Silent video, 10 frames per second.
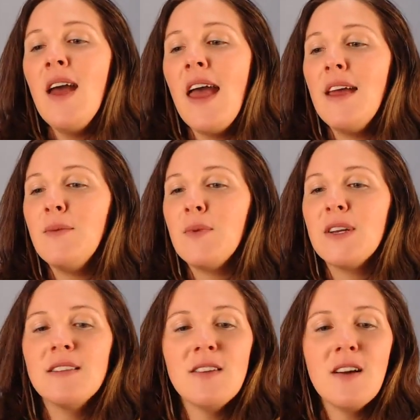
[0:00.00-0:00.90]
And we're
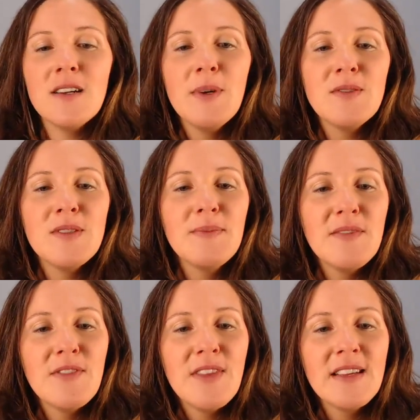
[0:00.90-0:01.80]
going to talk about some
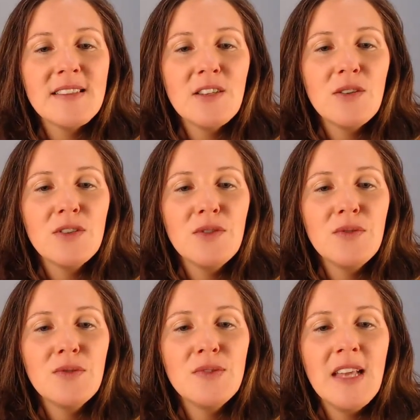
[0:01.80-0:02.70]
different things that you can
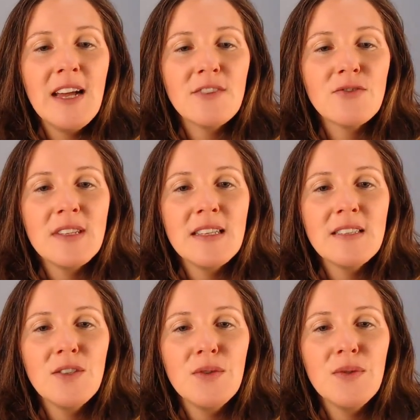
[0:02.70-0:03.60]
do naturally
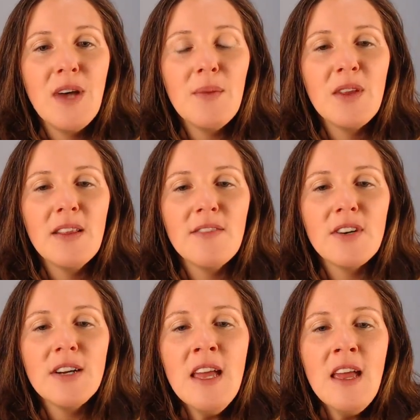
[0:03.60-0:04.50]
to help the
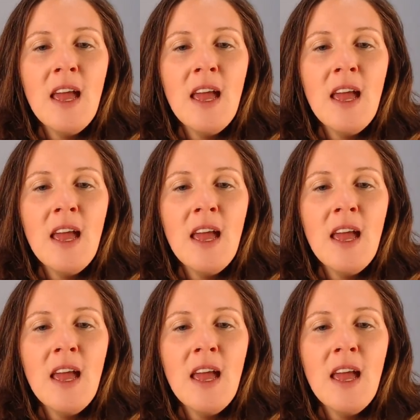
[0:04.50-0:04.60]
liver.